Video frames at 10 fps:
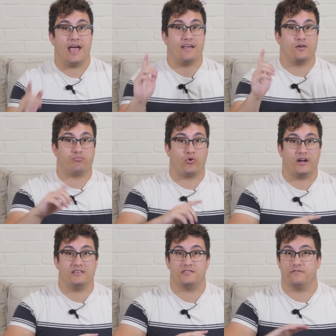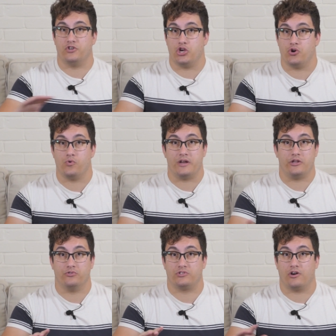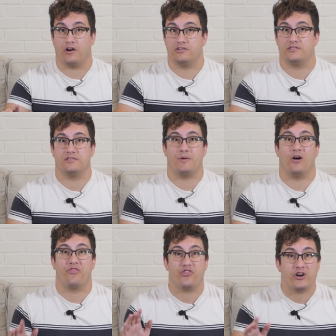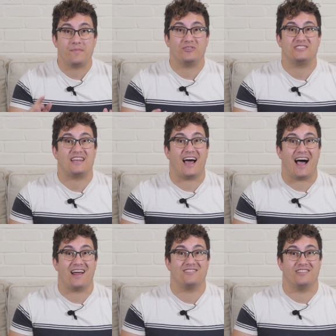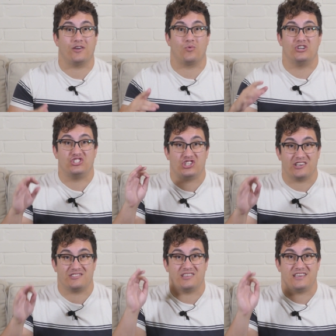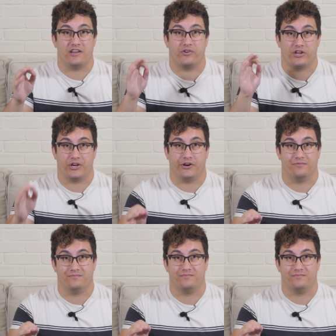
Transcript: and the price of new and used cars is about 30% higher than they were just a year ago.